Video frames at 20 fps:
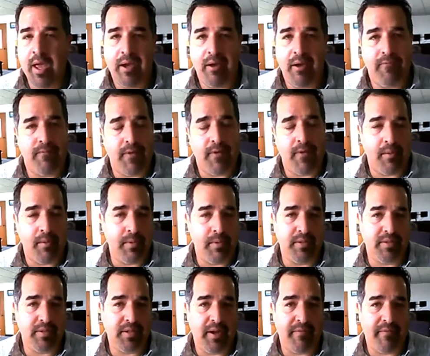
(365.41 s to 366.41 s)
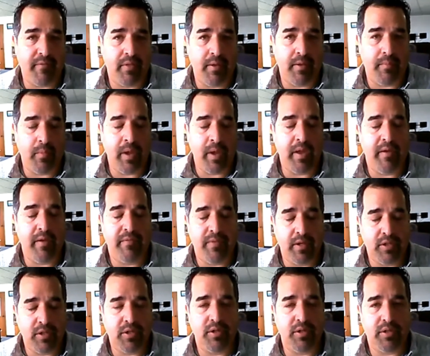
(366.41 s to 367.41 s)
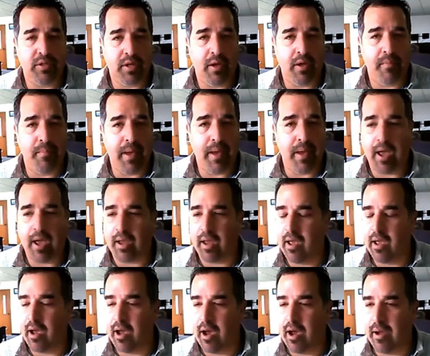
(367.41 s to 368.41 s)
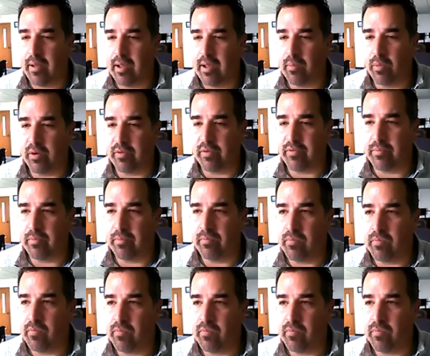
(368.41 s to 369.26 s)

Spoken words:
environment is safe for them if they choose to come back and work from